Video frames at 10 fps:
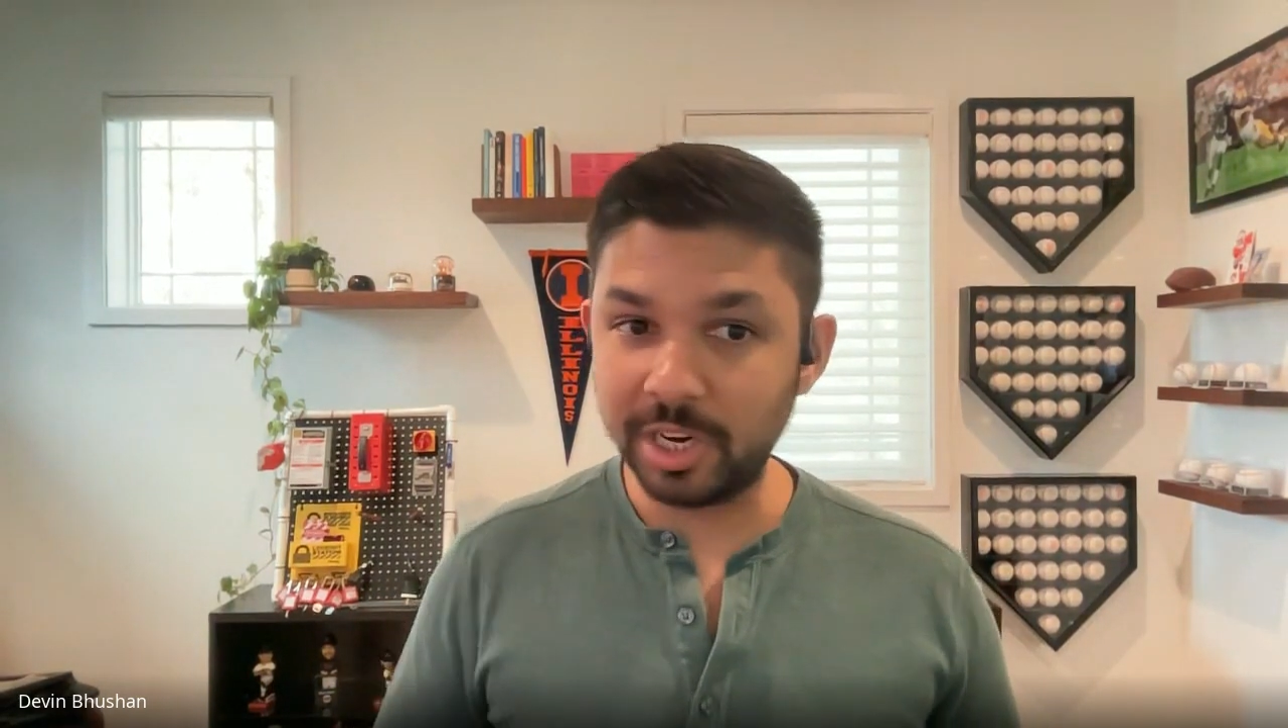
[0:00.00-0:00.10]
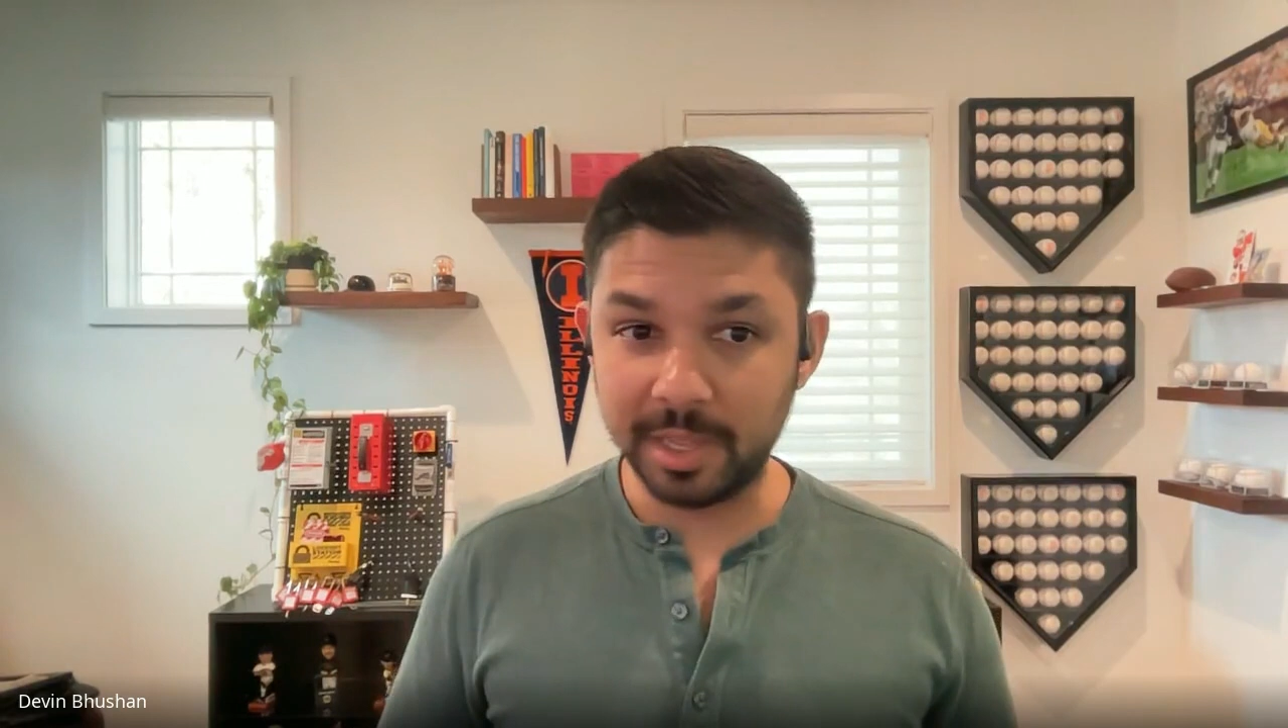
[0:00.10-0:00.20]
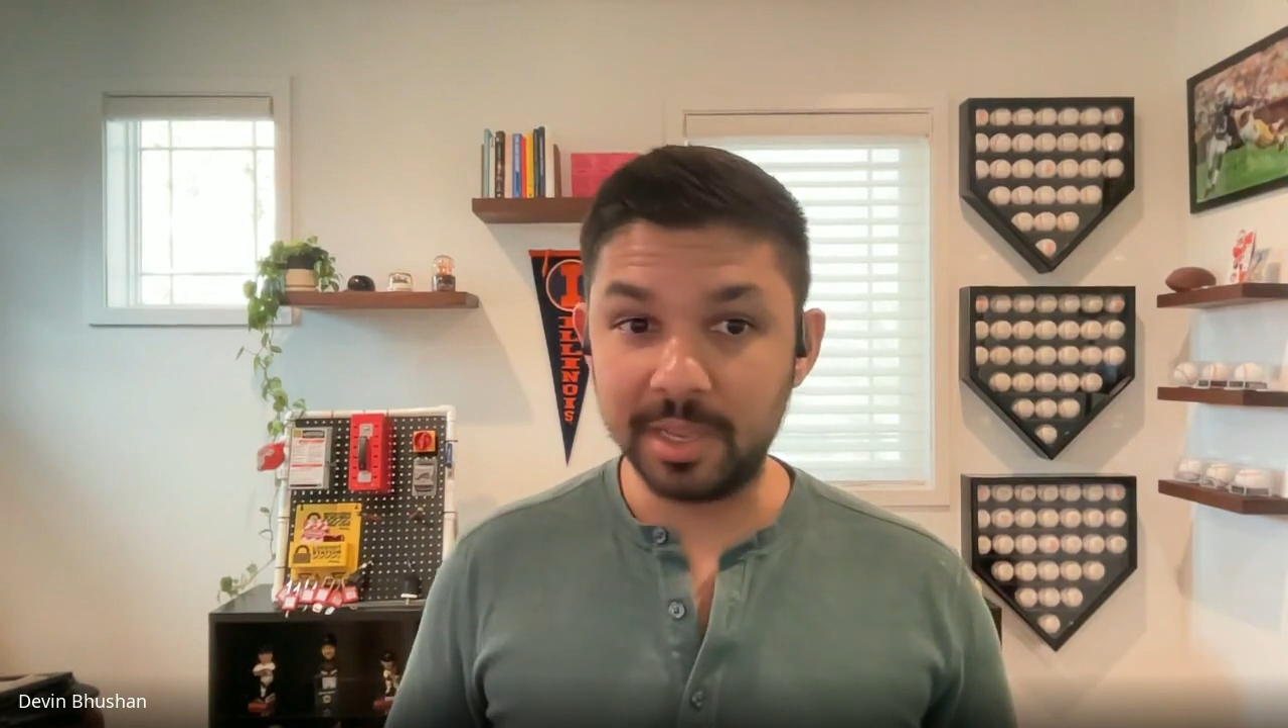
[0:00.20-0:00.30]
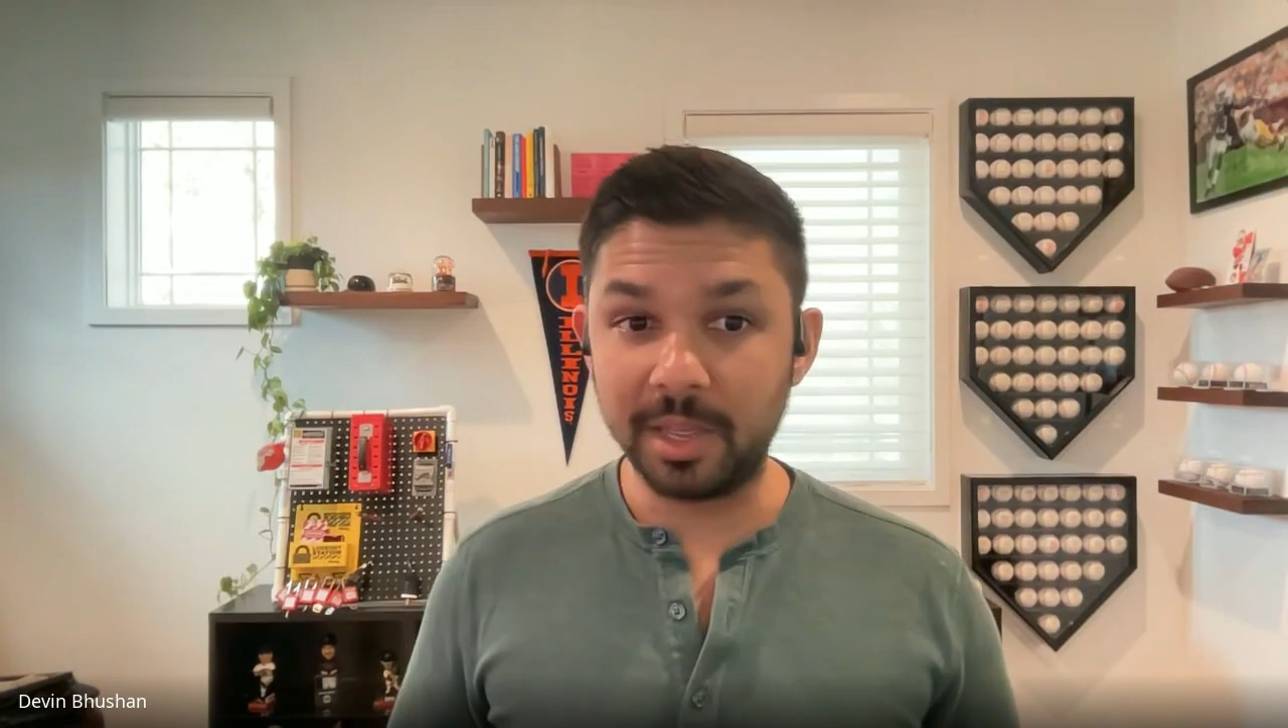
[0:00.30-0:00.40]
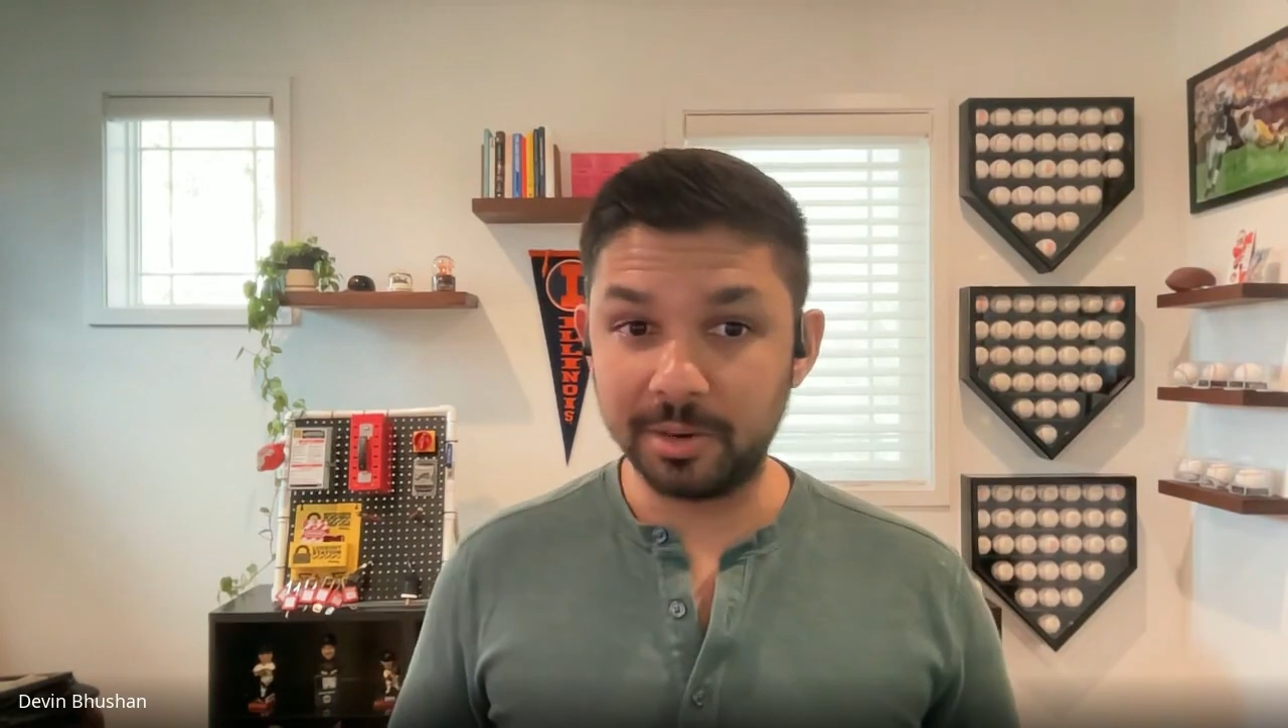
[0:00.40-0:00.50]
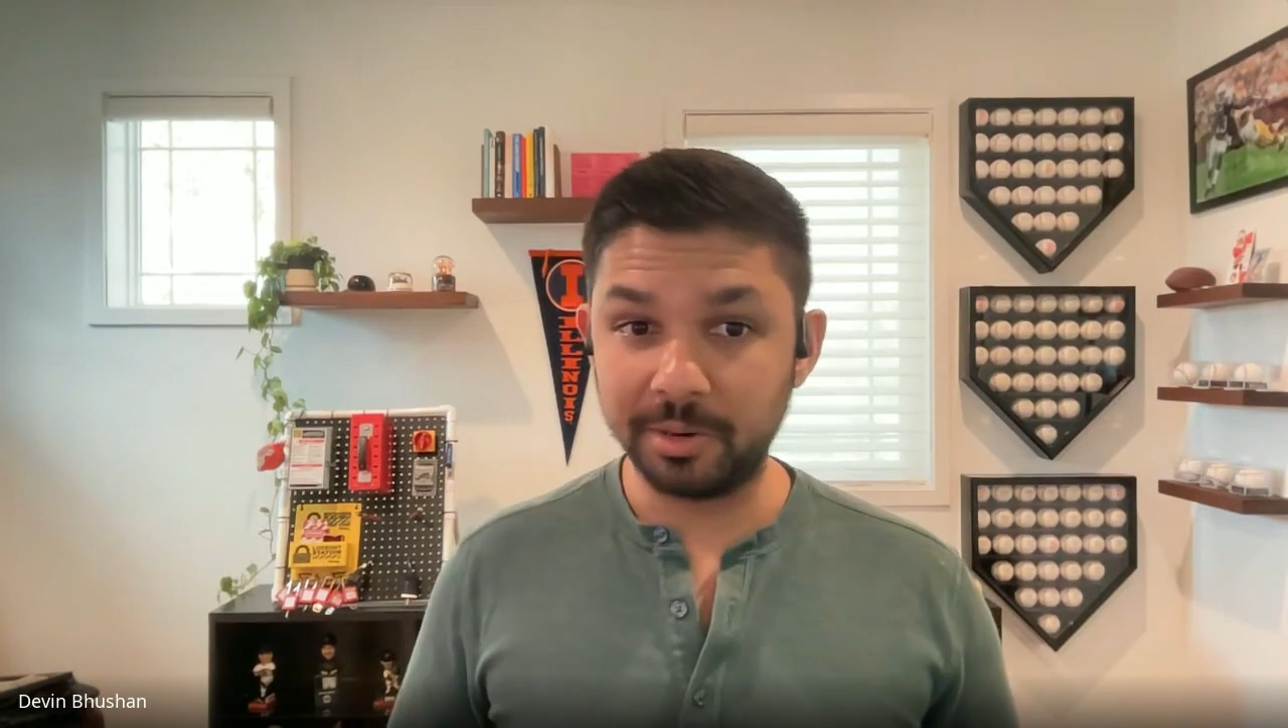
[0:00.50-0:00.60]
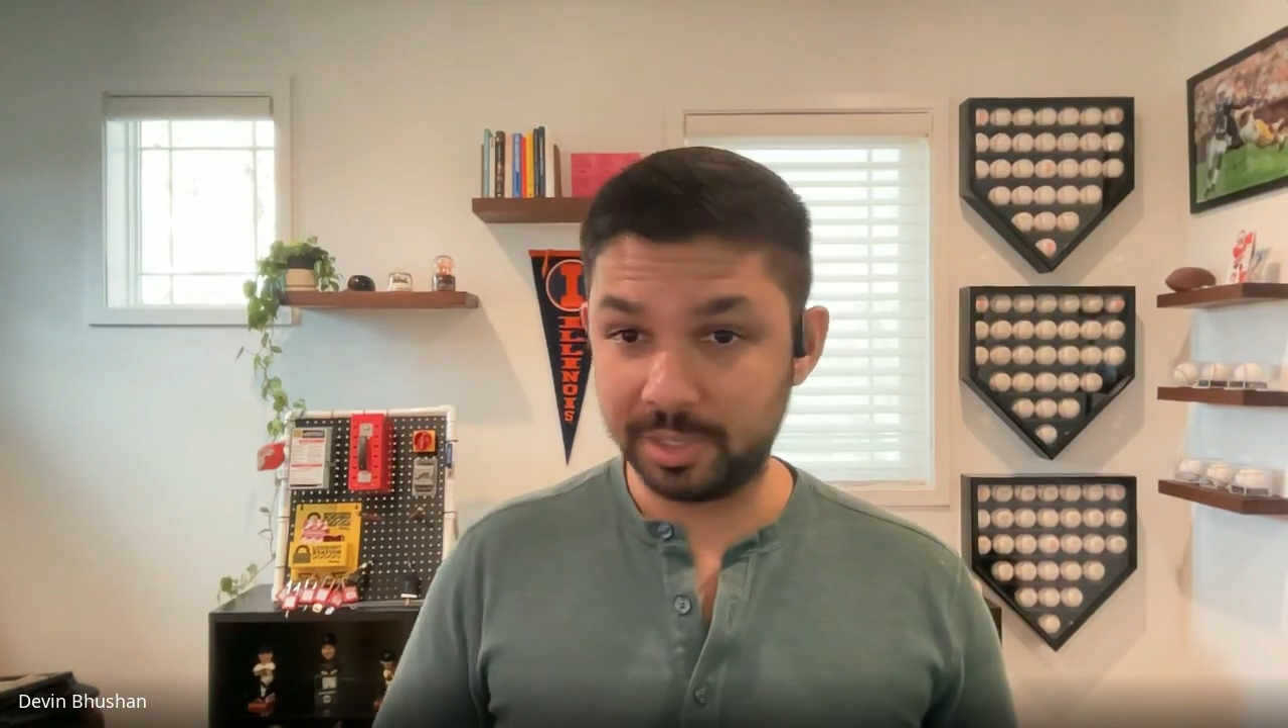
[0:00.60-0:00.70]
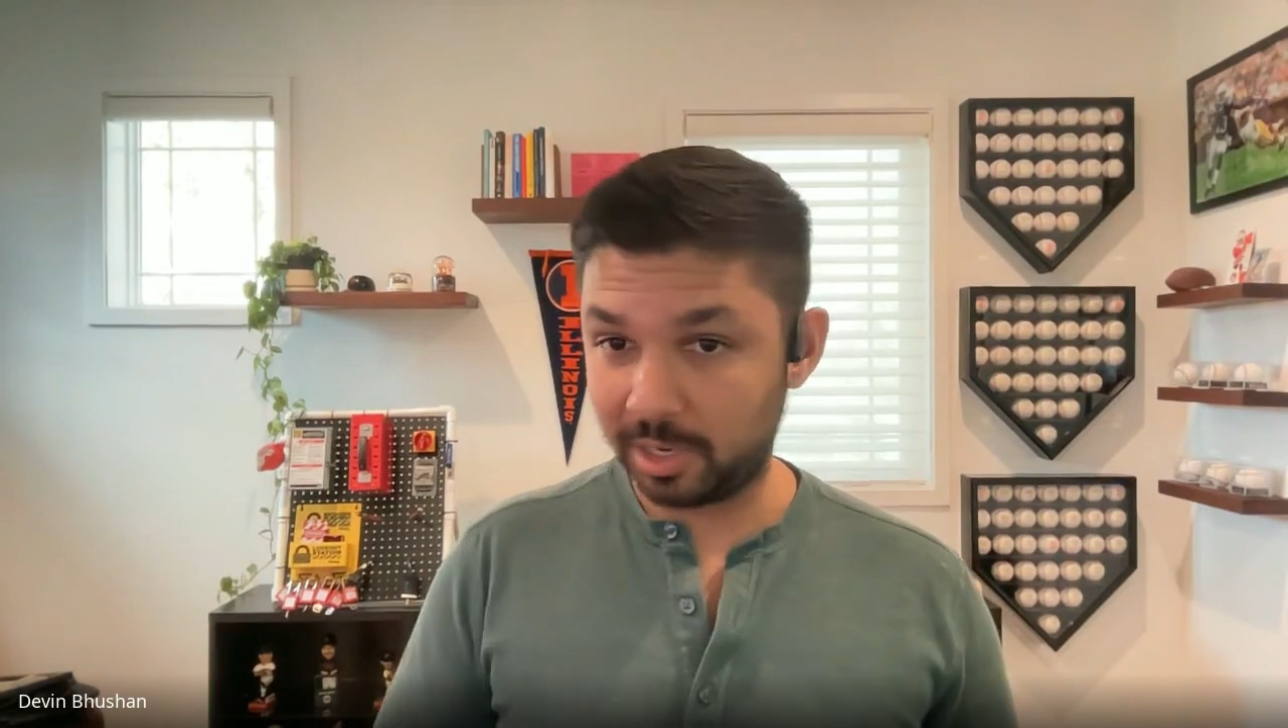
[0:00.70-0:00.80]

and the other is the